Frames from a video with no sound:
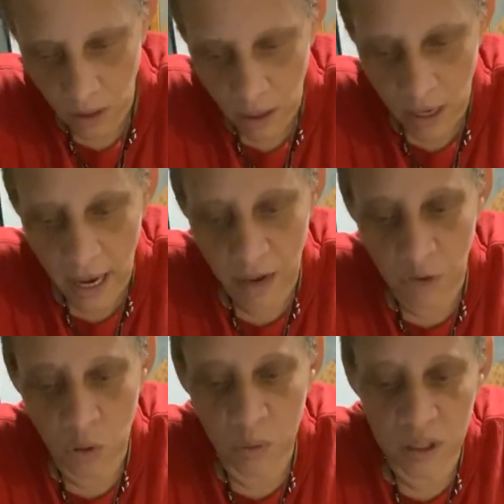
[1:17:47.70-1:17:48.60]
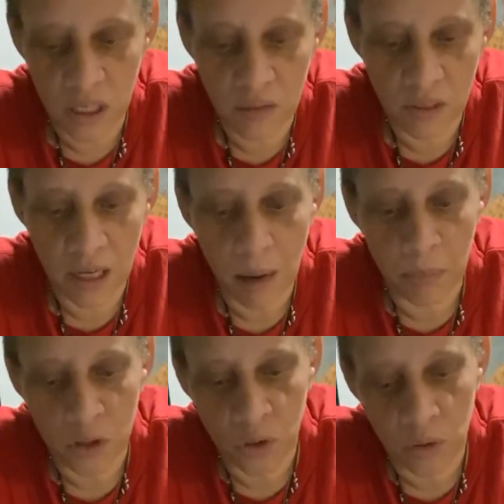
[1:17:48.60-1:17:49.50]
Have you received an
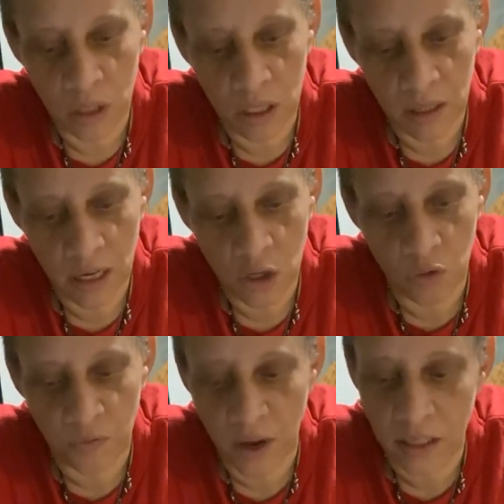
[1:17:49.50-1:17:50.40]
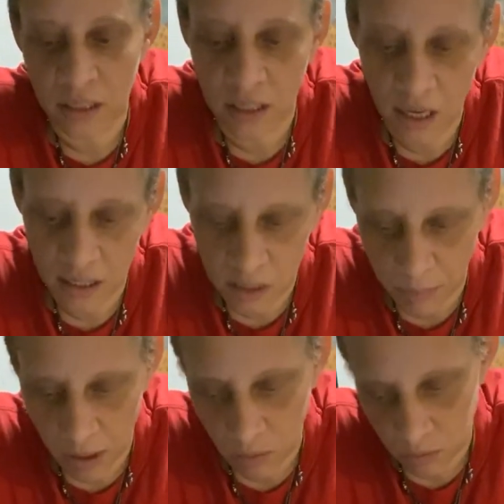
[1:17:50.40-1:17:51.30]
opportunity that you fantasized
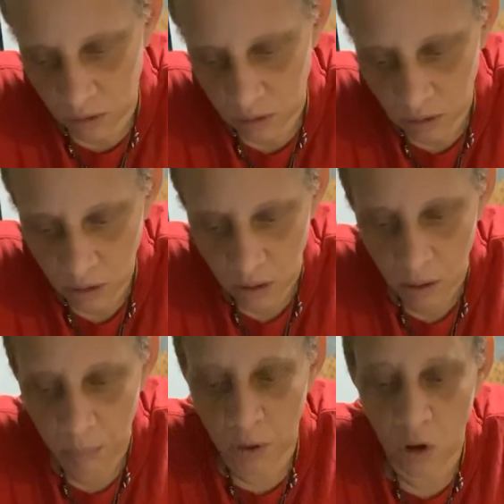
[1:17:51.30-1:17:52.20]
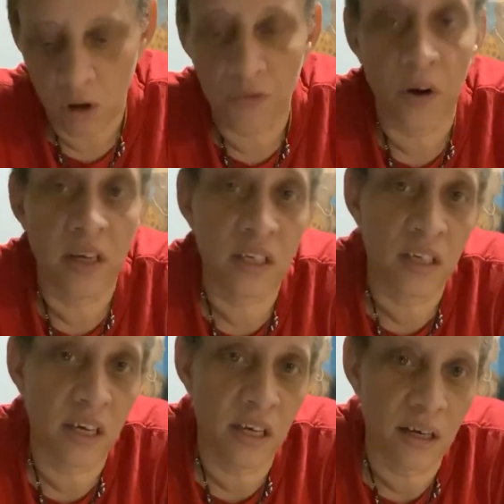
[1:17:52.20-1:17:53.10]
about but are afraid to
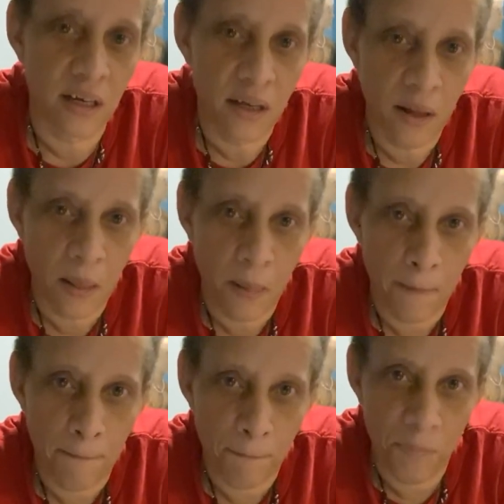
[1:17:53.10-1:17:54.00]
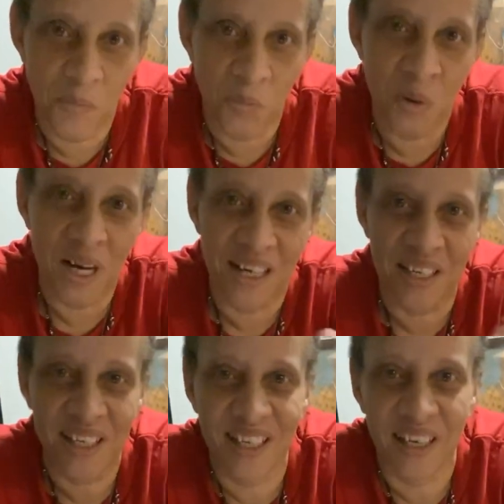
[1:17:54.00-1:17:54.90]
take? What did I
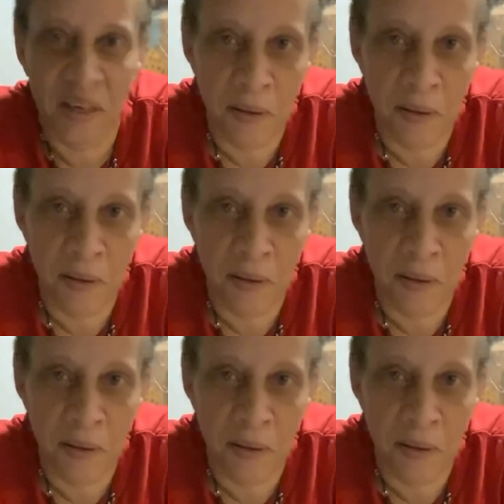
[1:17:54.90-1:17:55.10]
just say?